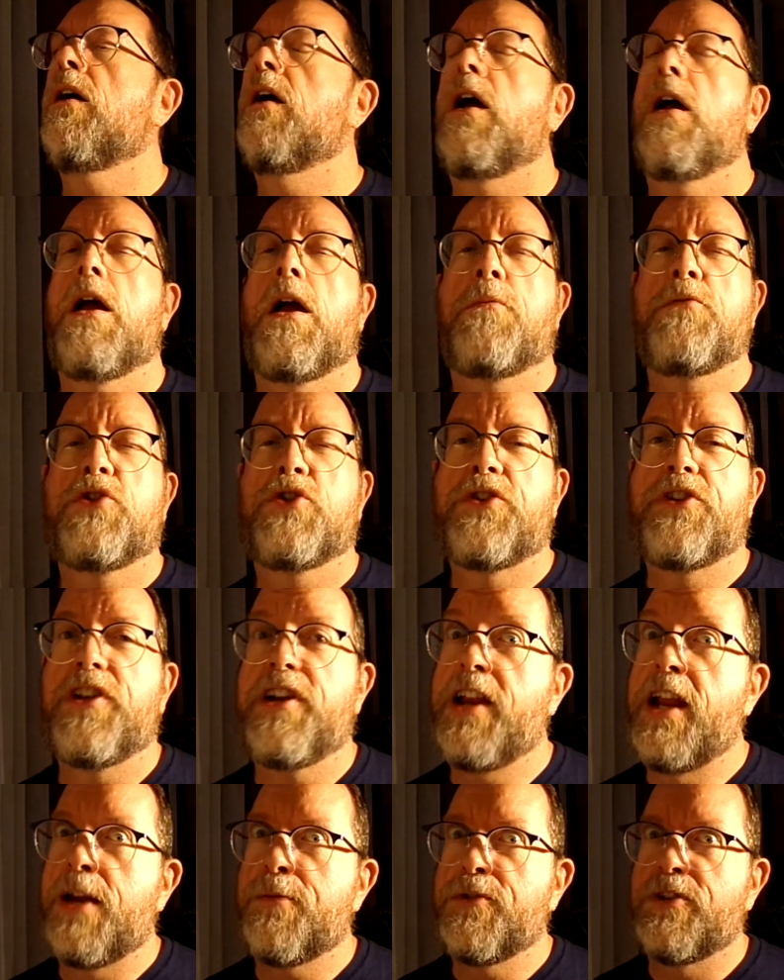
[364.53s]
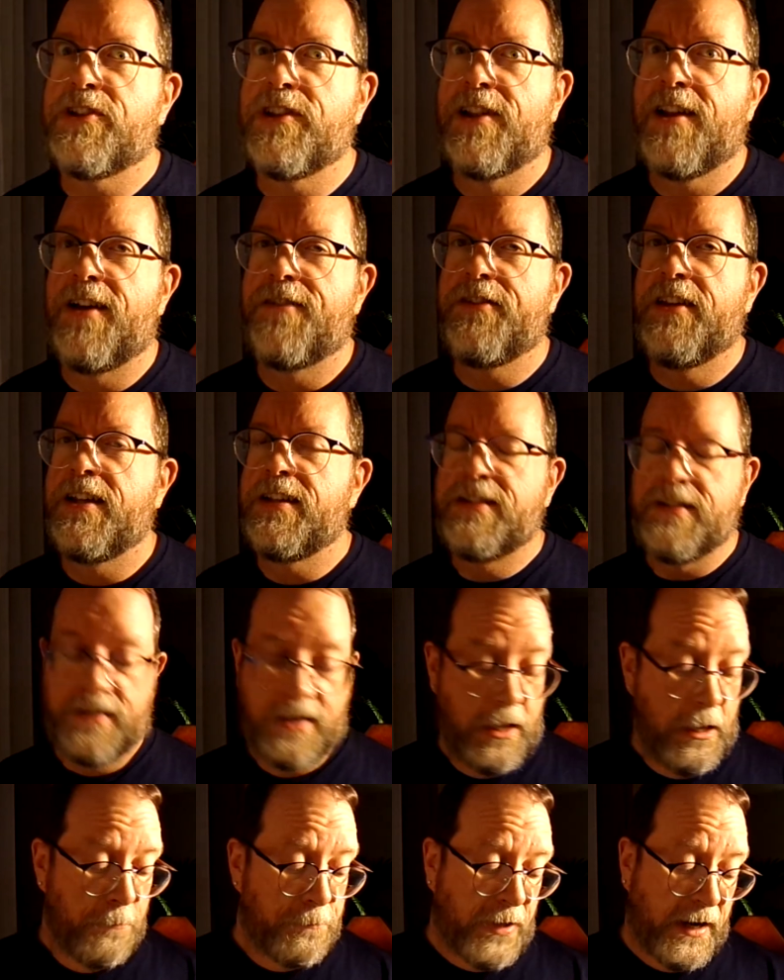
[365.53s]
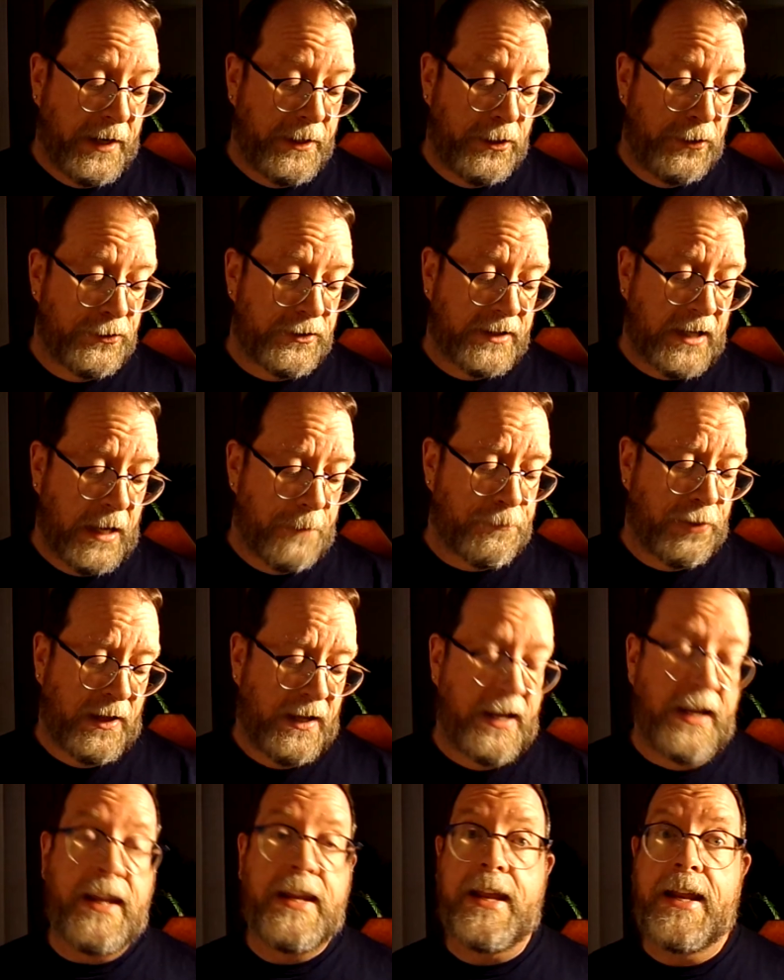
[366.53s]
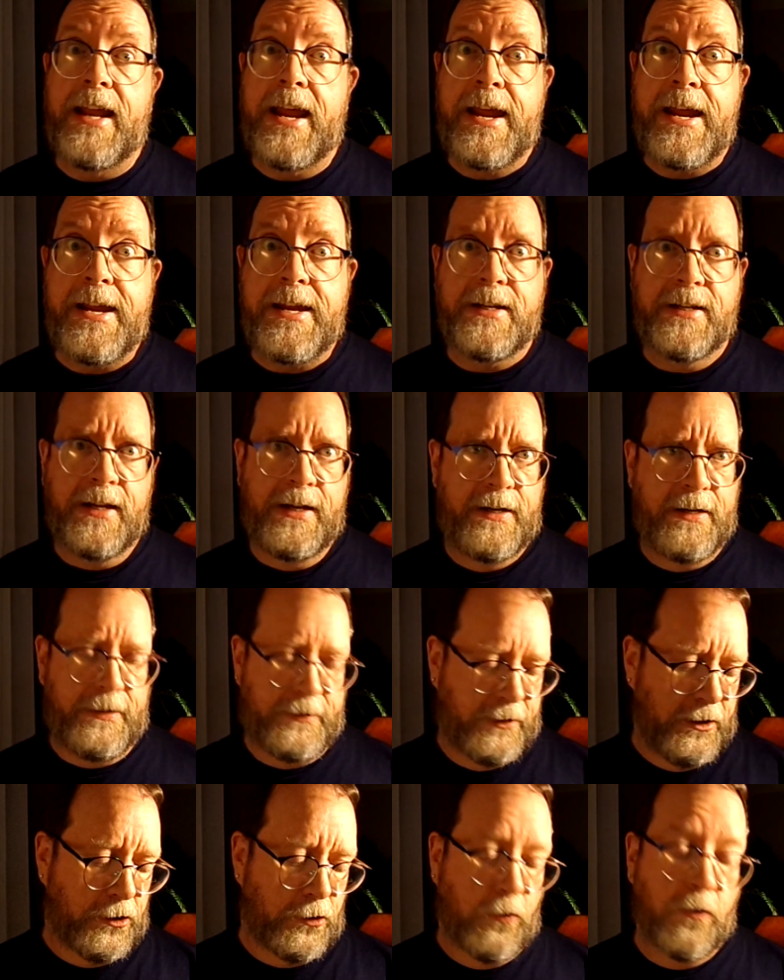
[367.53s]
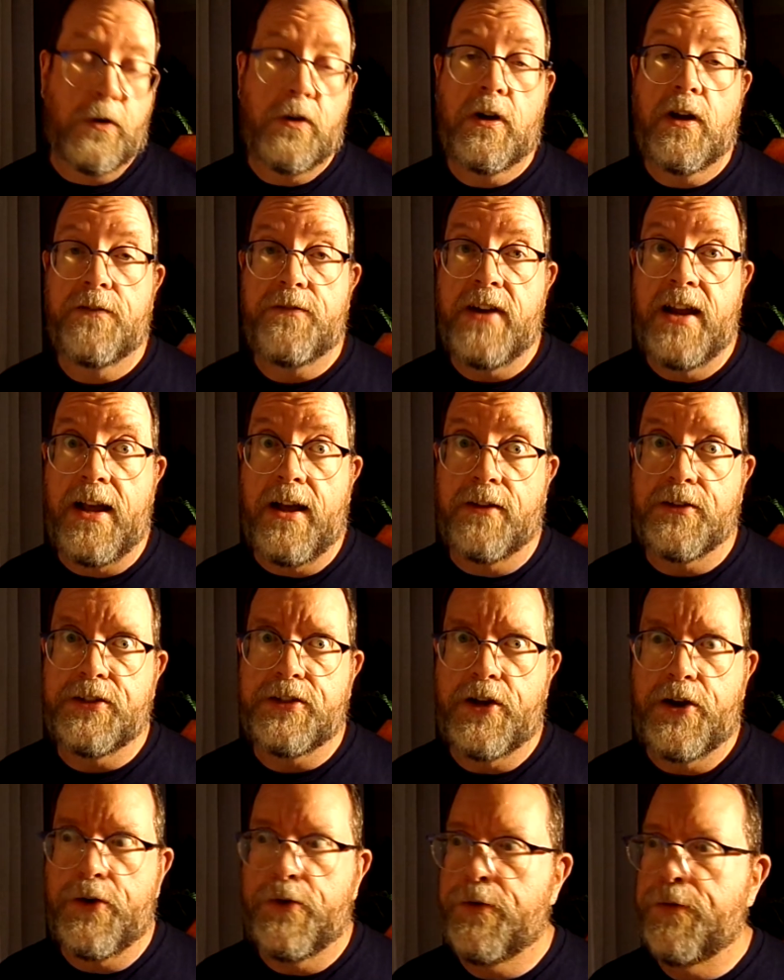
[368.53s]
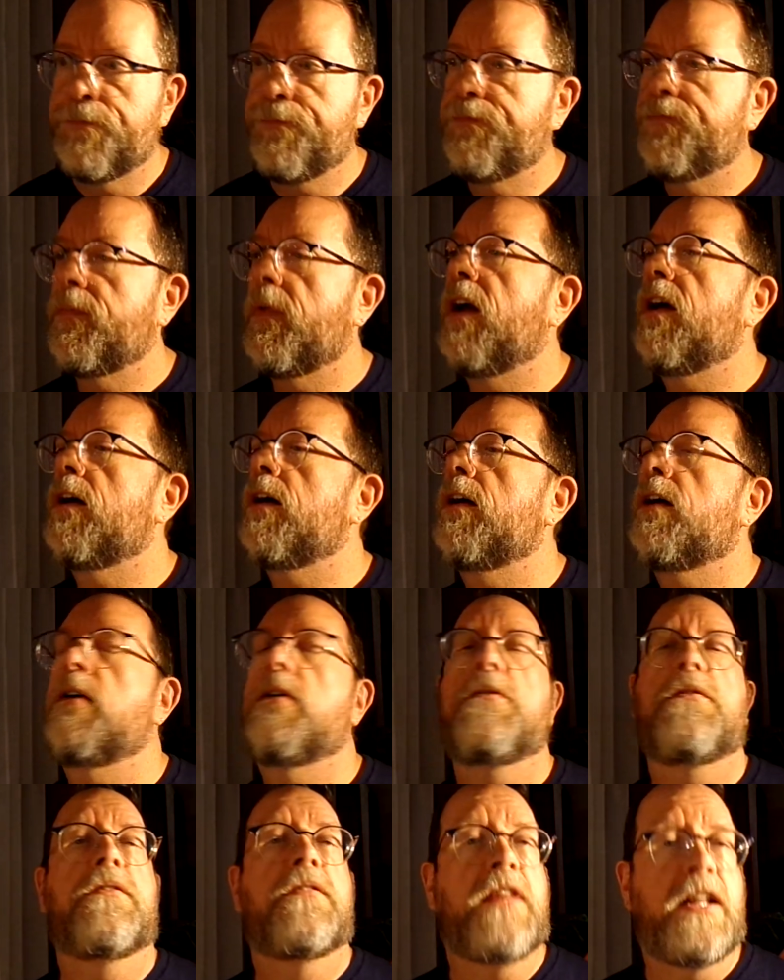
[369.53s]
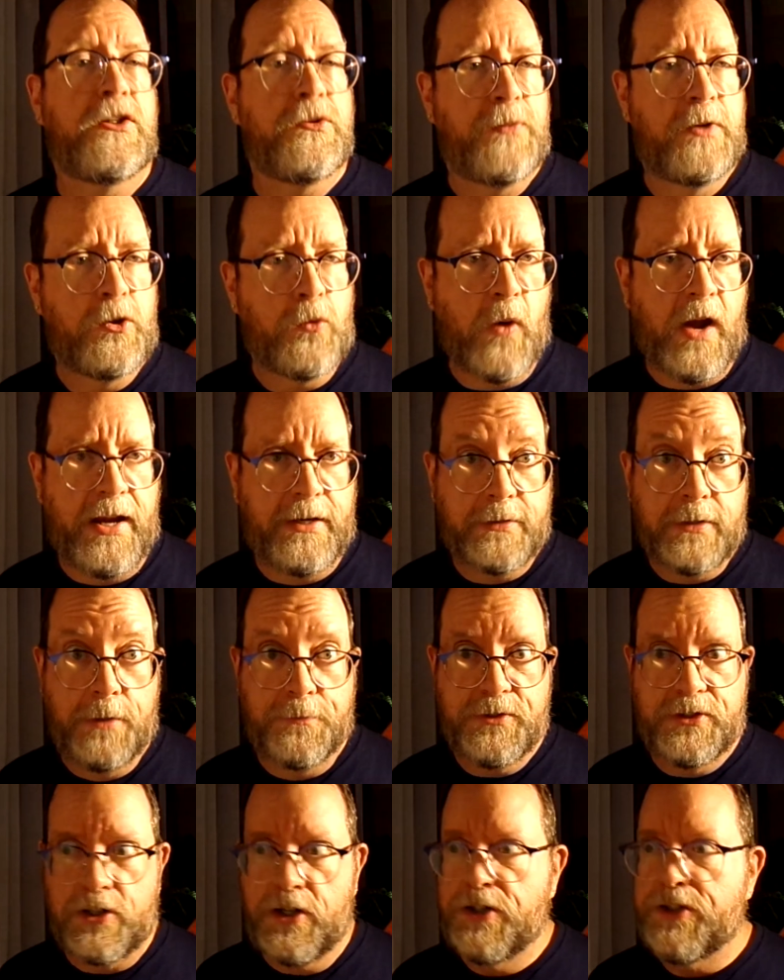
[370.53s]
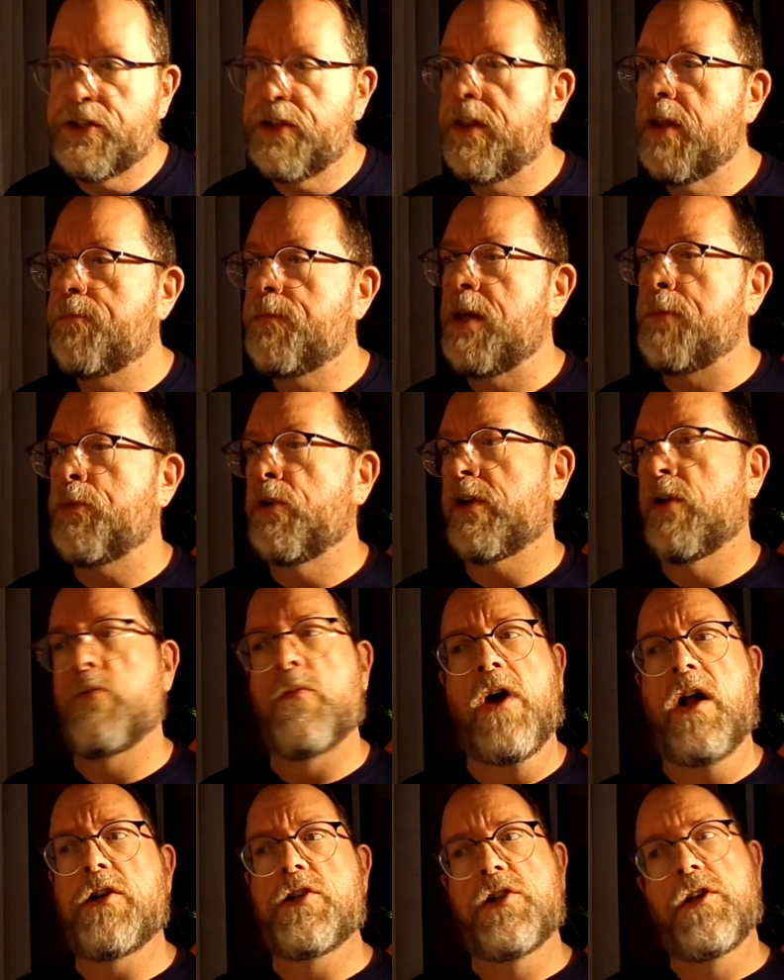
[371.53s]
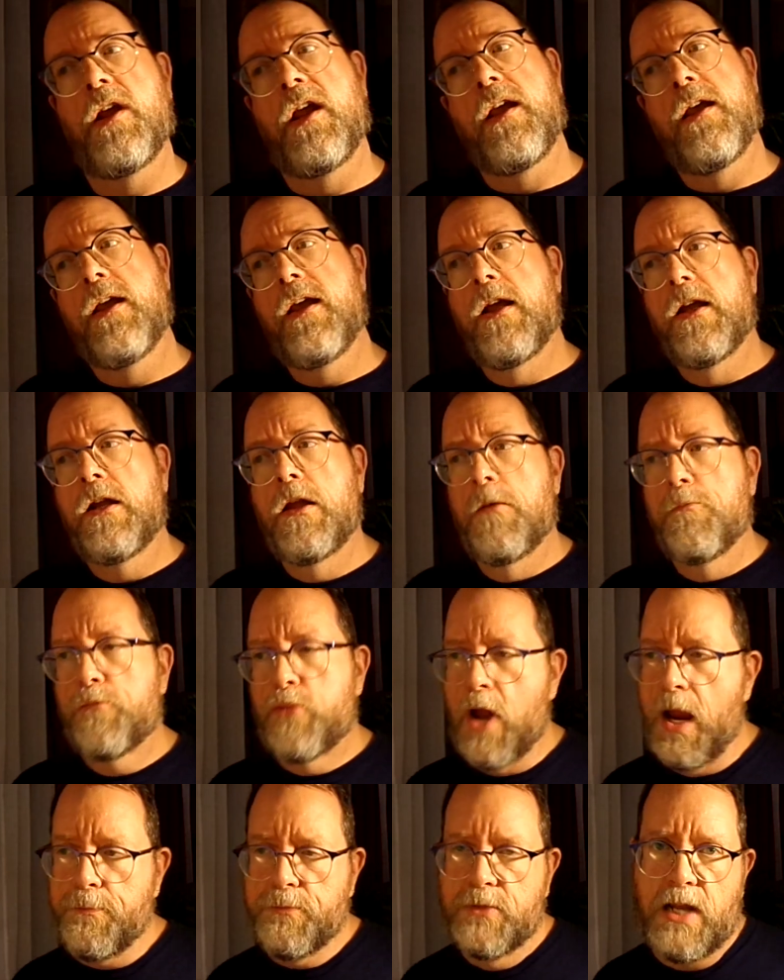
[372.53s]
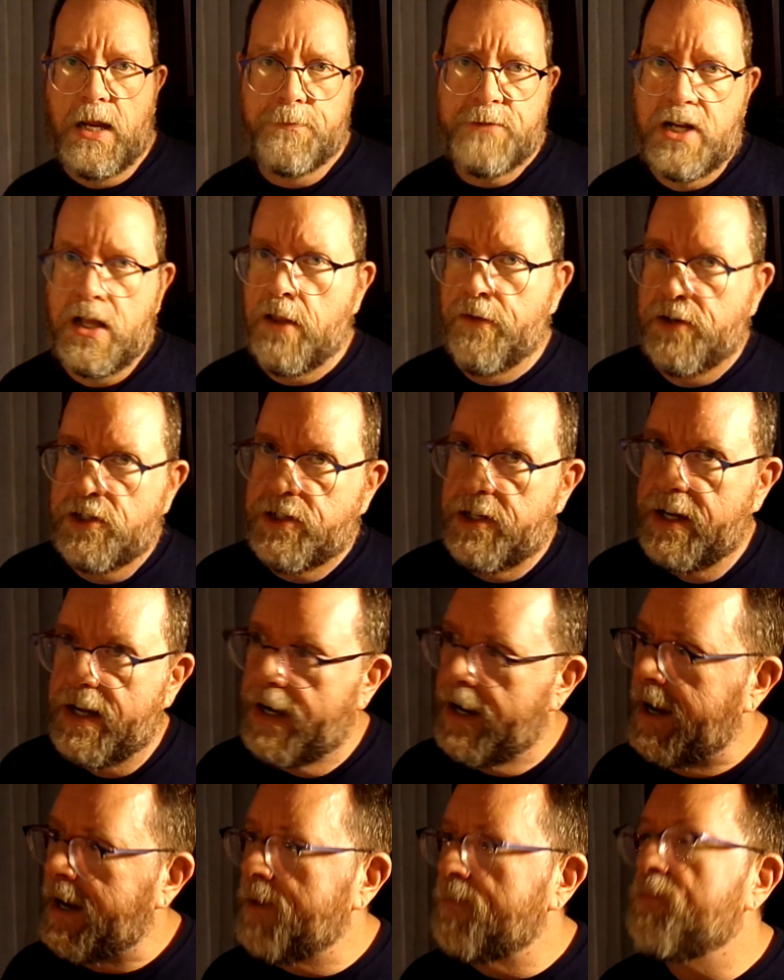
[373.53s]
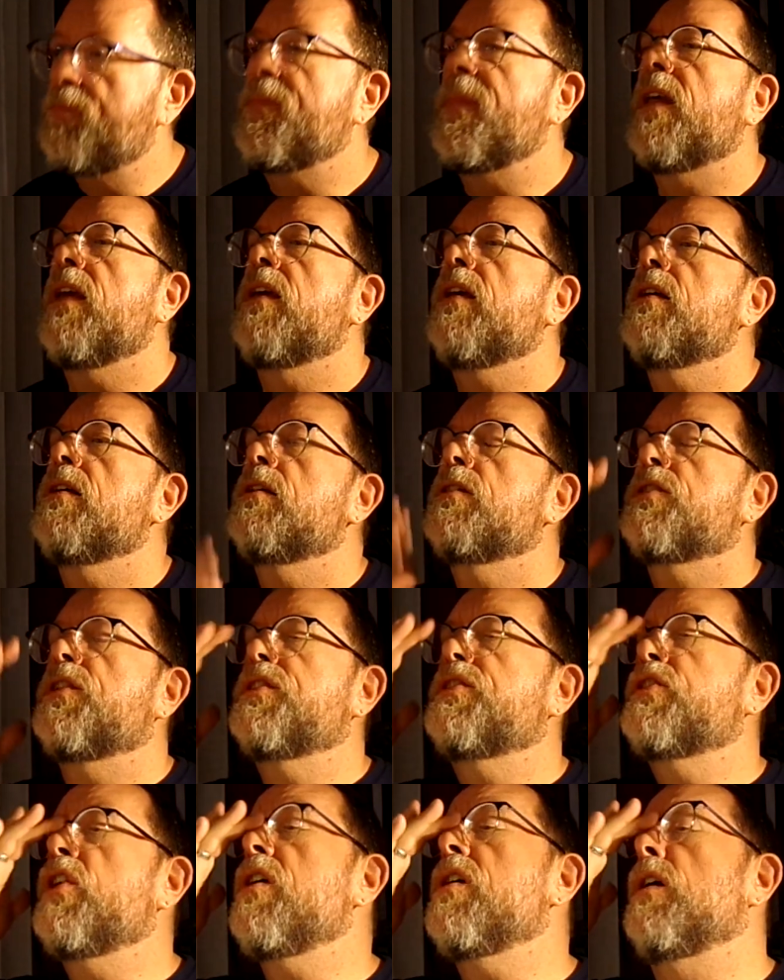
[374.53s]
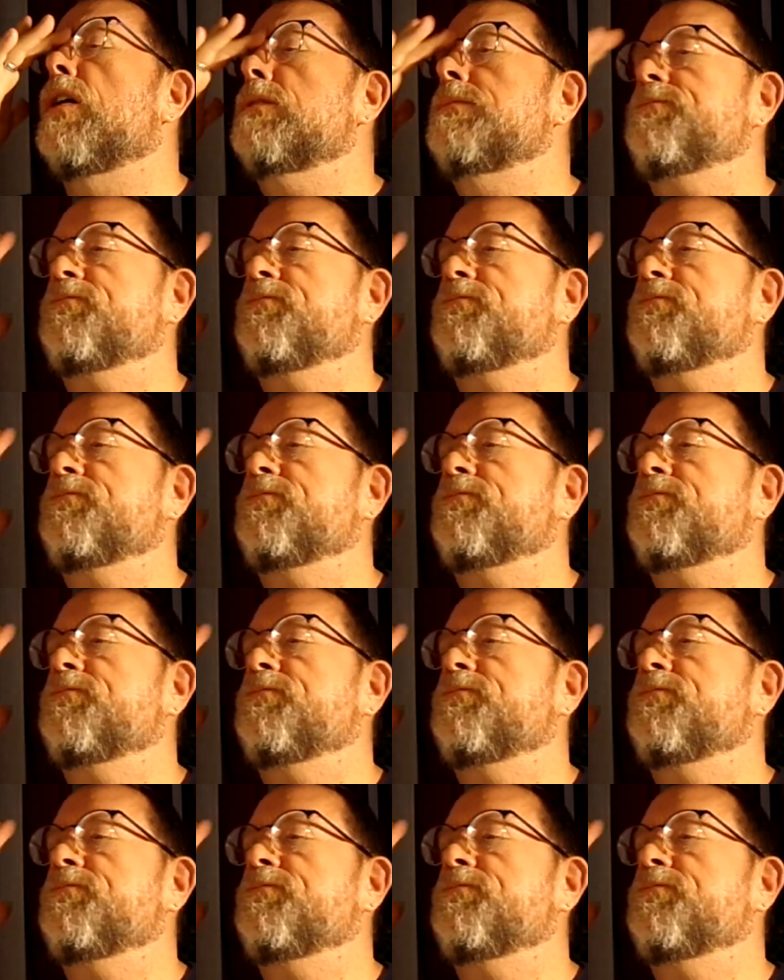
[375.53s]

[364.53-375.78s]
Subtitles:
I'm sure the neighbors love this, but I do stop playing at 8, and it's a quarter of now, so that's when quiet time starts so that people can watch primetime television at 8. So the song,